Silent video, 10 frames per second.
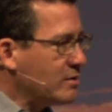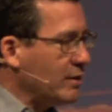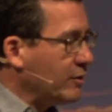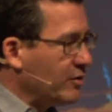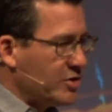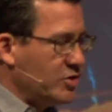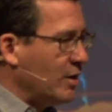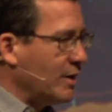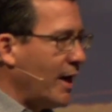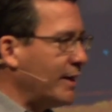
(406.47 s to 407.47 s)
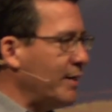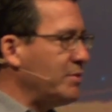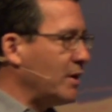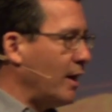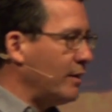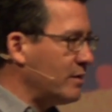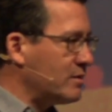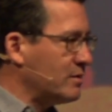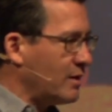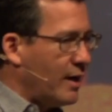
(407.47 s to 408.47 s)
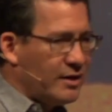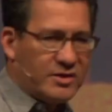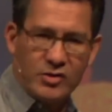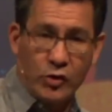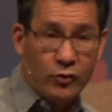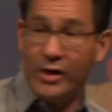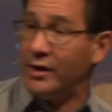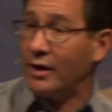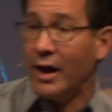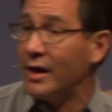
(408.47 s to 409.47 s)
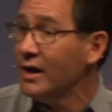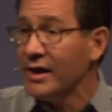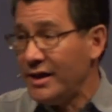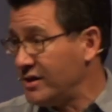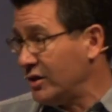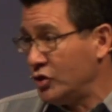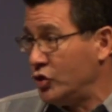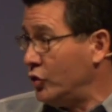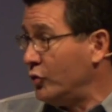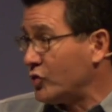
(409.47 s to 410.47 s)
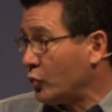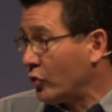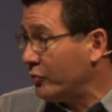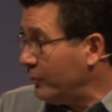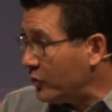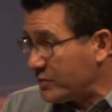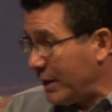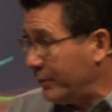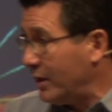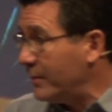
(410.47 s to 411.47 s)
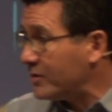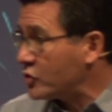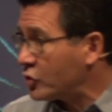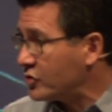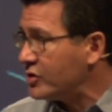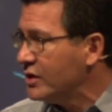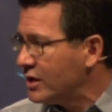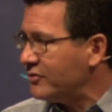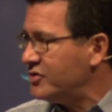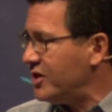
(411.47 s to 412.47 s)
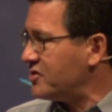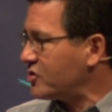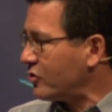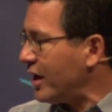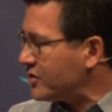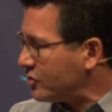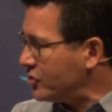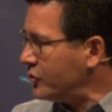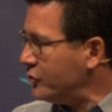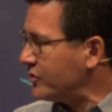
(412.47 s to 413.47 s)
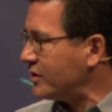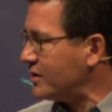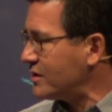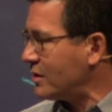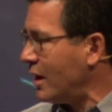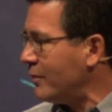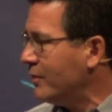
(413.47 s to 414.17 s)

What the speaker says: letter to this young guy named Titus, and Titus is a Greek guy. He's in a Jewish world. Most people in the Church of Jesus Christ are Jews at this time.